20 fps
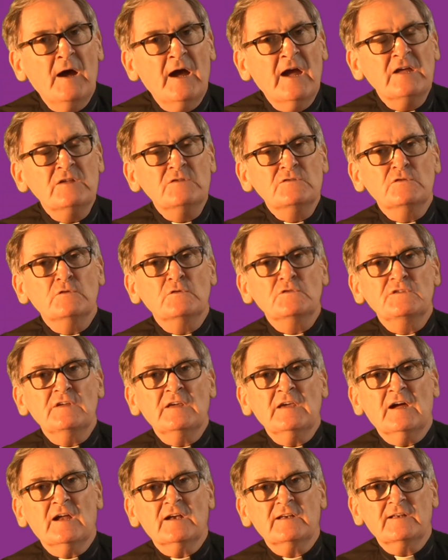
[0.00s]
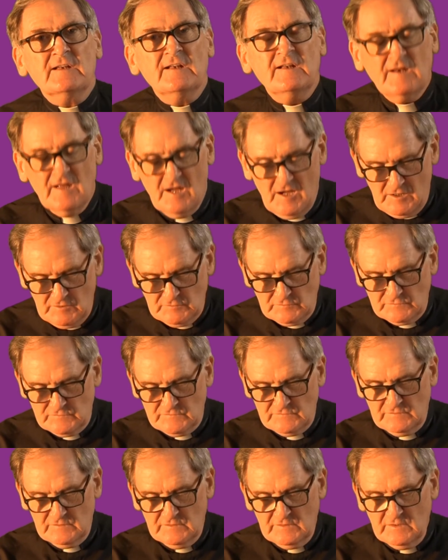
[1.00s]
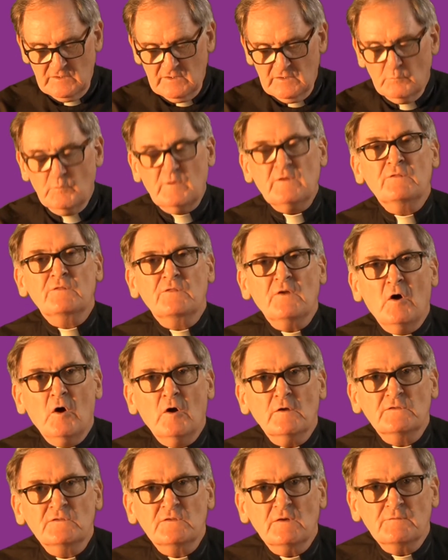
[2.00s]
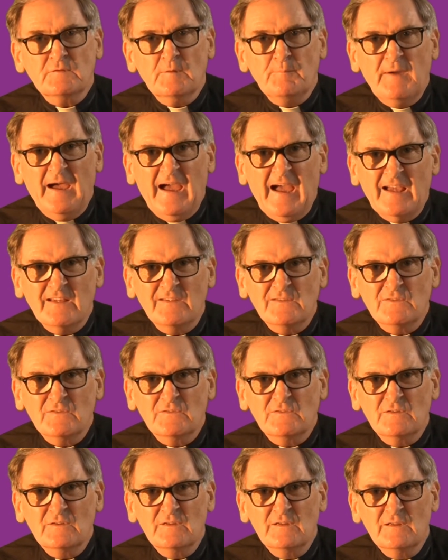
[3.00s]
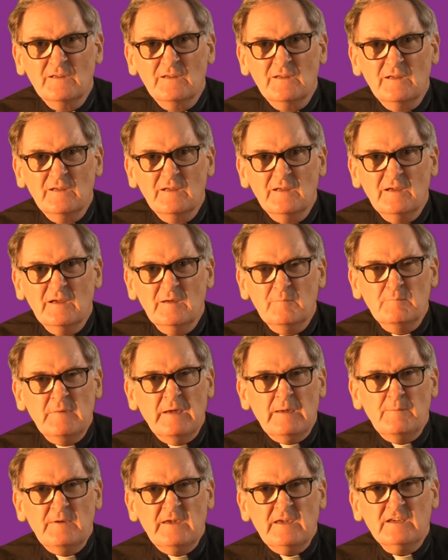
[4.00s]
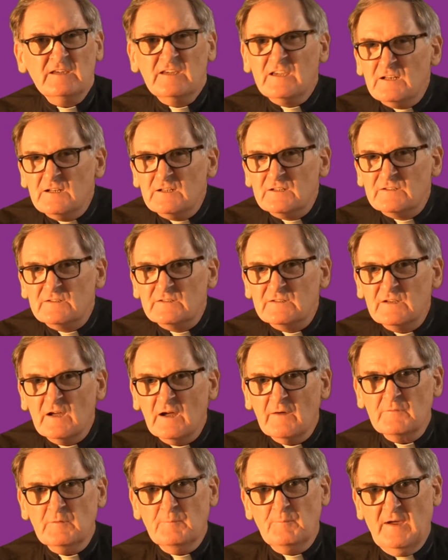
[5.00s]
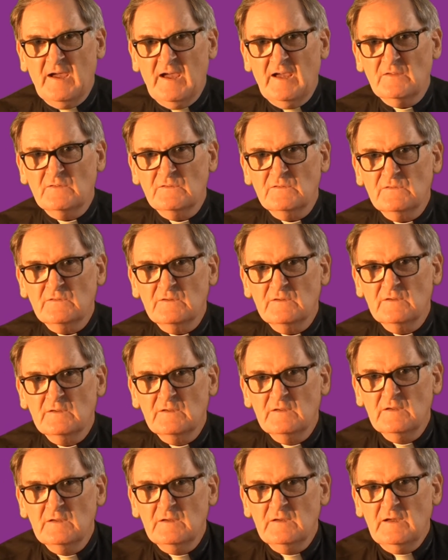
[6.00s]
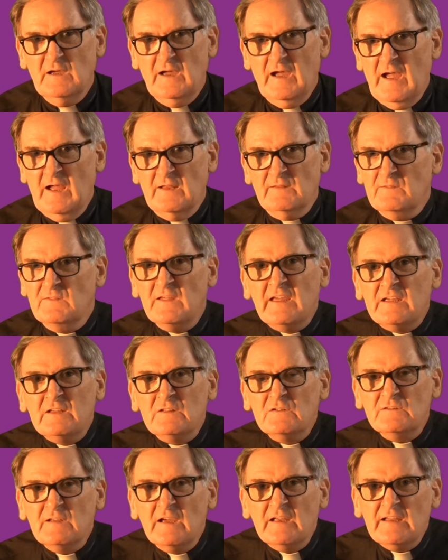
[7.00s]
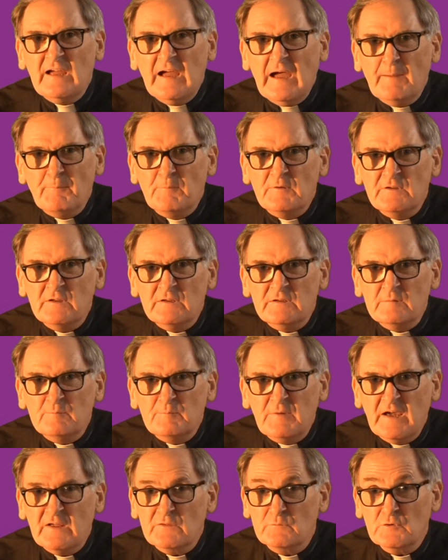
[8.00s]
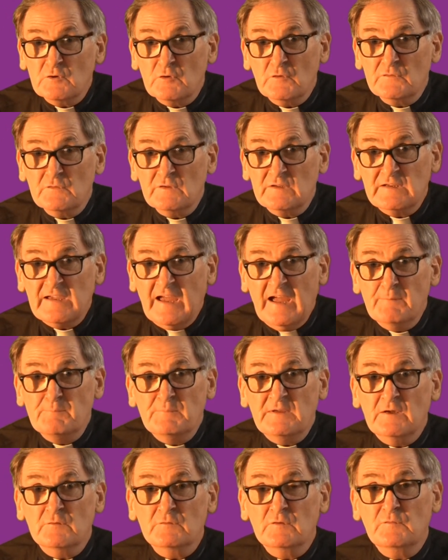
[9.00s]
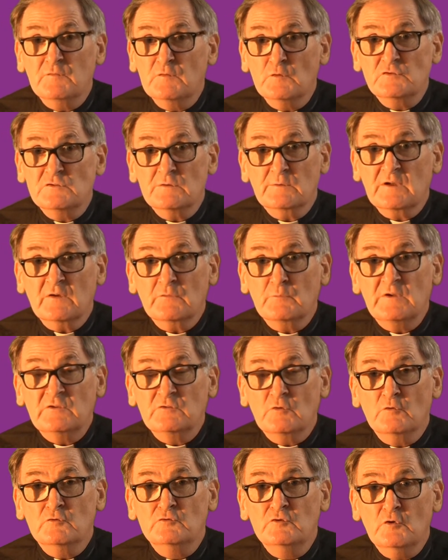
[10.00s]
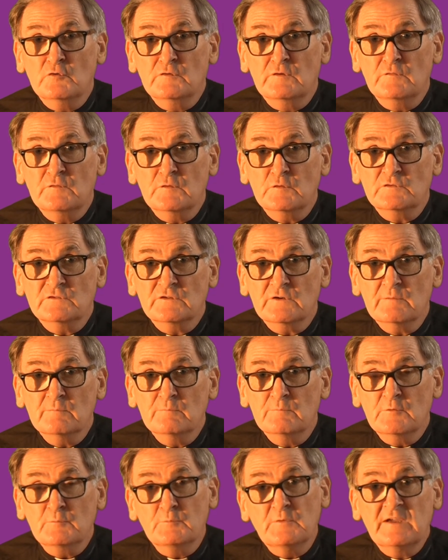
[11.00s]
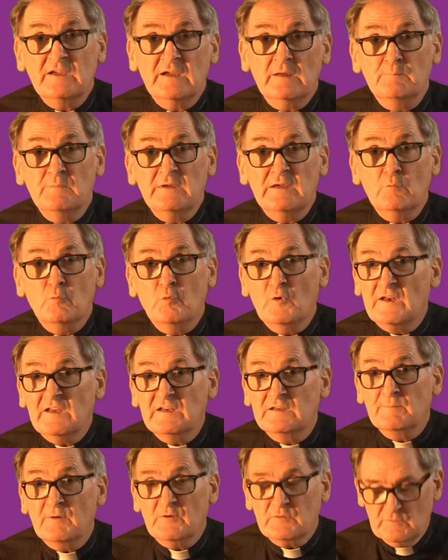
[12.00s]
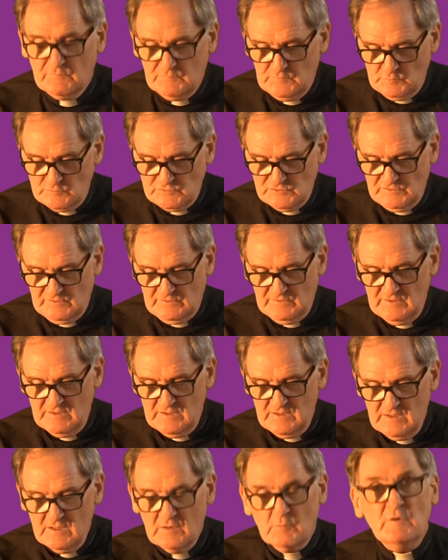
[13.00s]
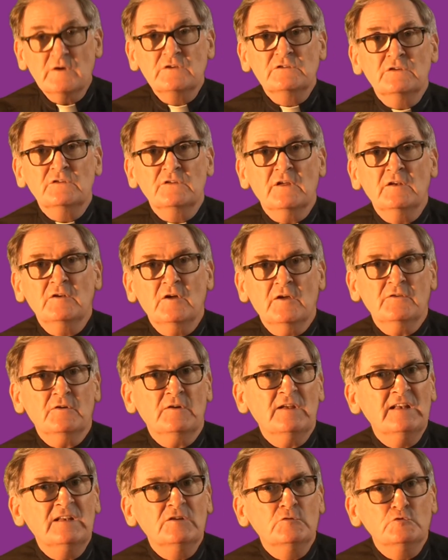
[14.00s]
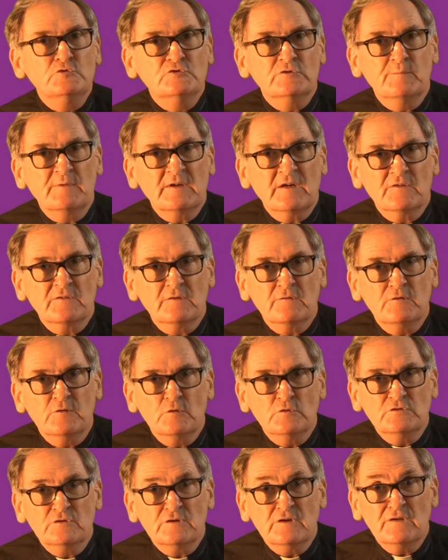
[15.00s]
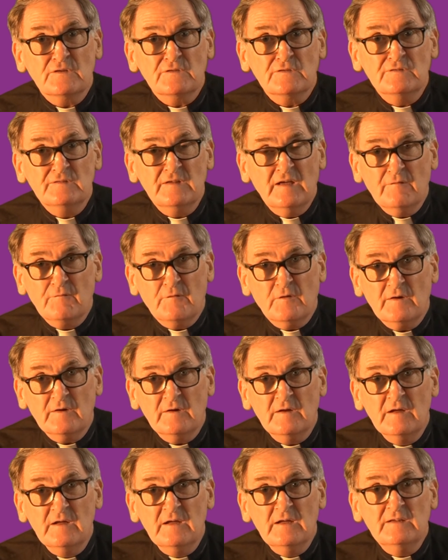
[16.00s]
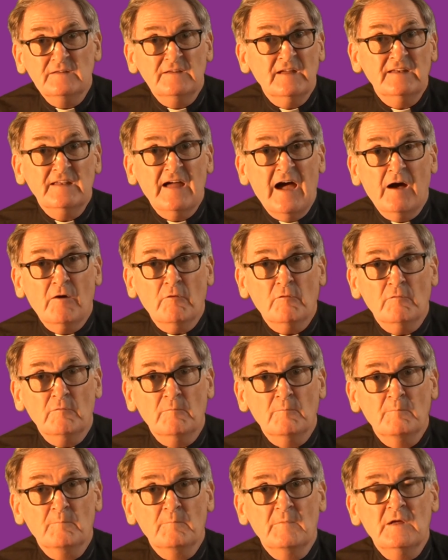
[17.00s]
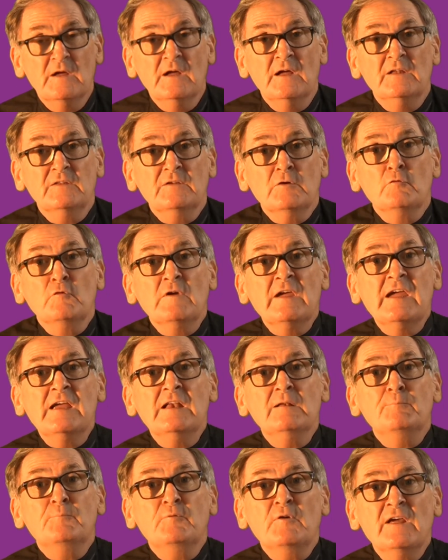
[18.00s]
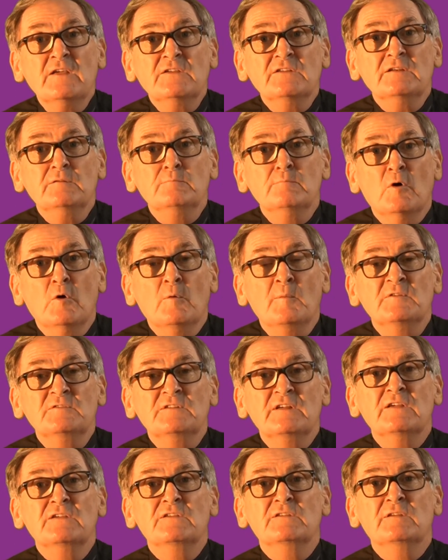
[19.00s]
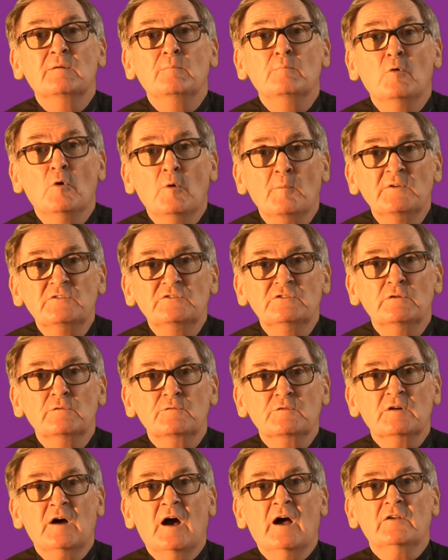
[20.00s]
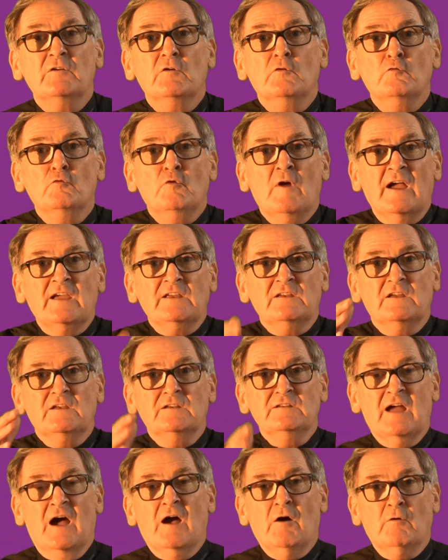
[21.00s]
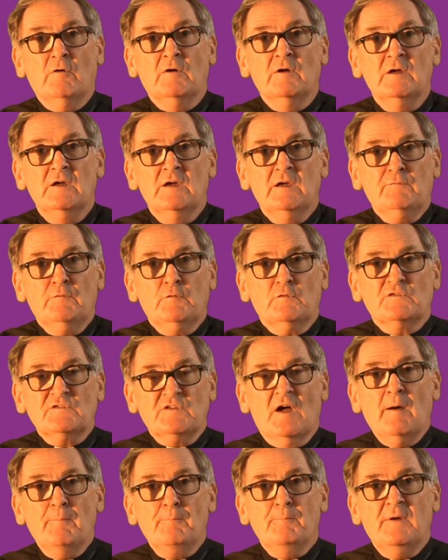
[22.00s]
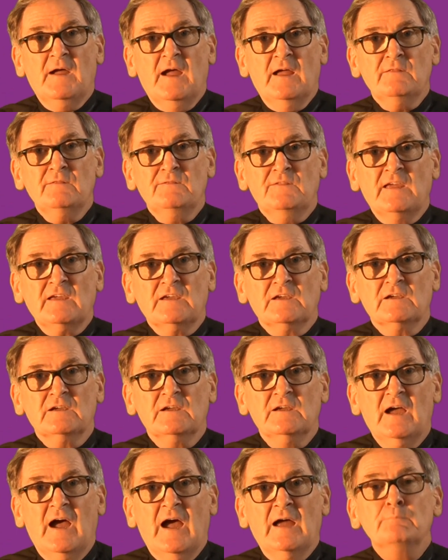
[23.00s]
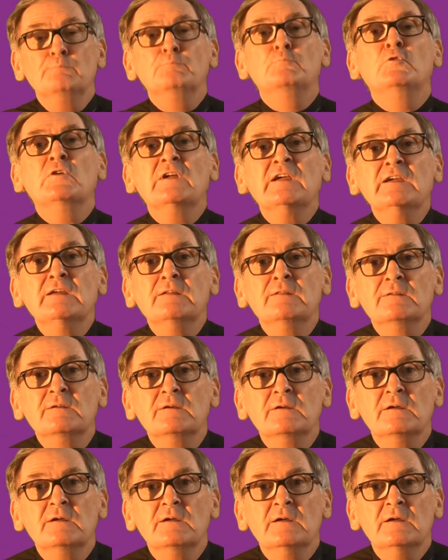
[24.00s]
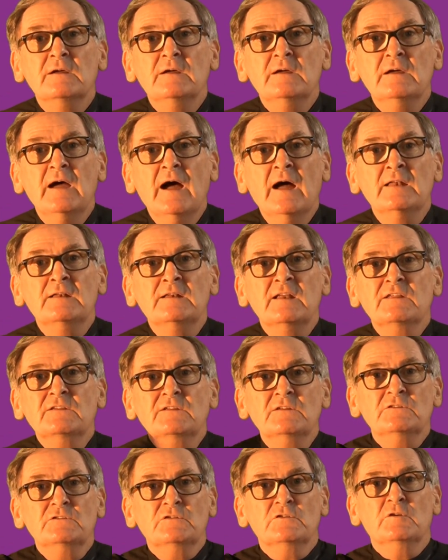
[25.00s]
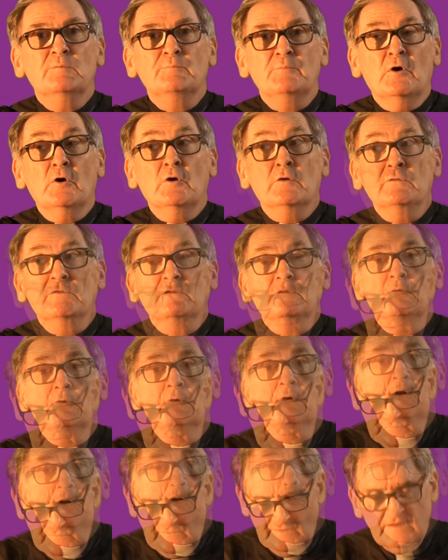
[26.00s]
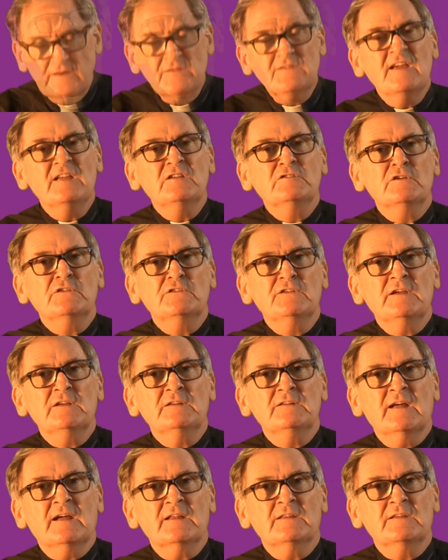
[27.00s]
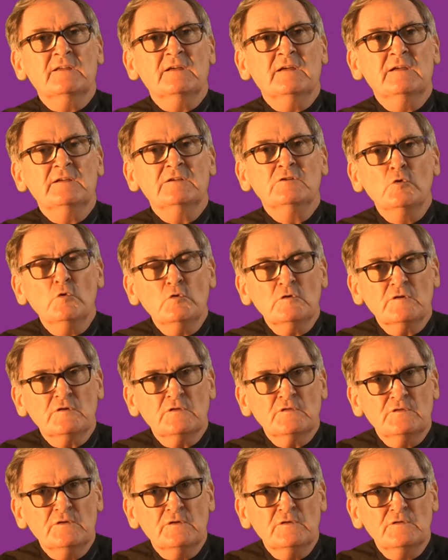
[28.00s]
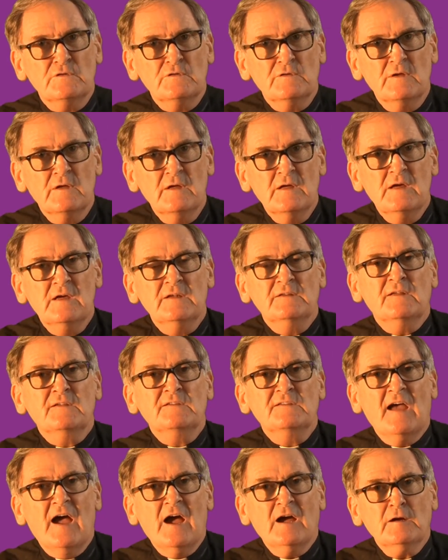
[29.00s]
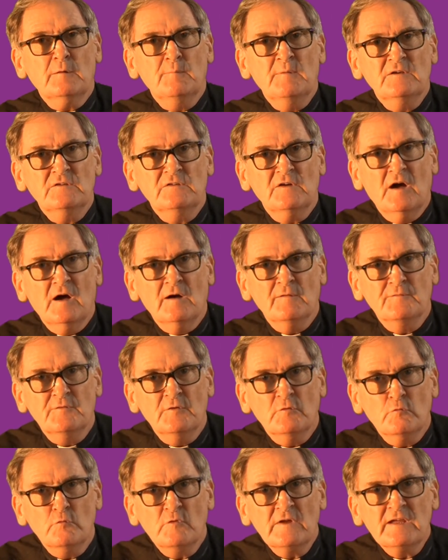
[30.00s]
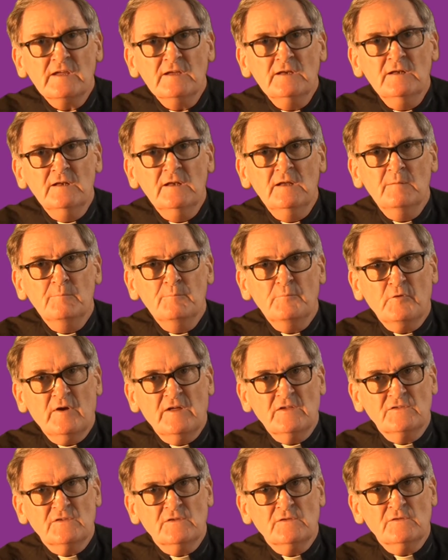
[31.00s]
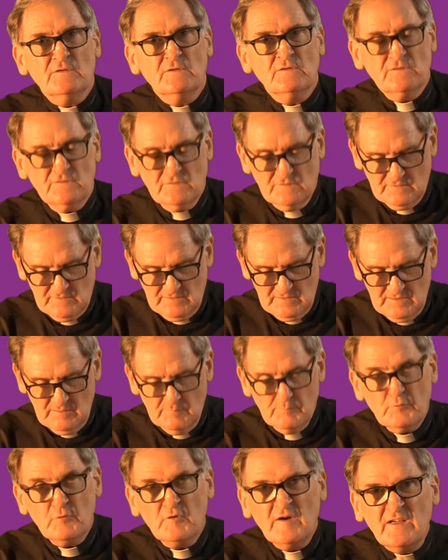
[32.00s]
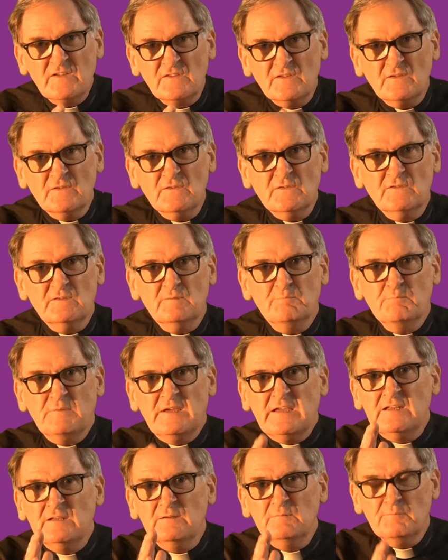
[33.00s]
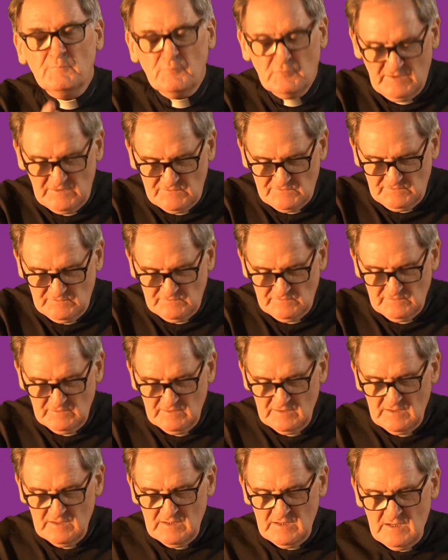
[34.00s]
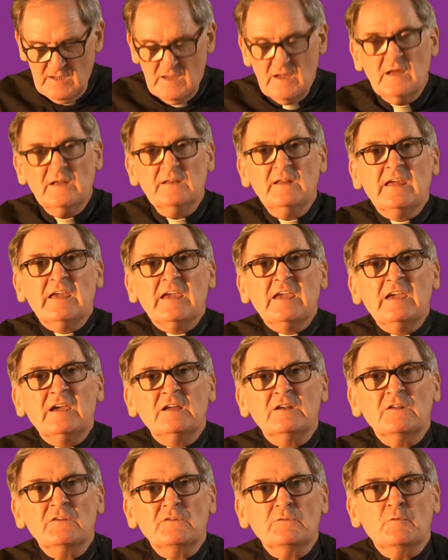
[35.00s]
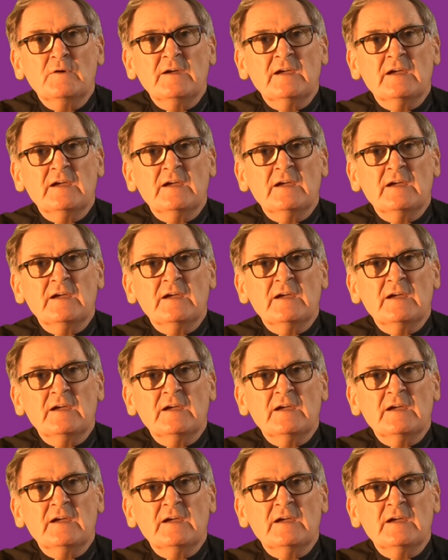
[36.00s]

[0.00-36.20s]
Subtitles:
minds, you see, are clogged with thoughts of the past, maybe guilt of the past, and things that happened in the past. Because it can't be of the future, because we don't know the future, but we can be worried about the future, which is another illusion, because the future is never the now. The real present moment is the moment you've got right now, to stop and think and breathe and listen to the birds. And it's interesting that the Eucharist is the sacrament of the real presence, being present. Here is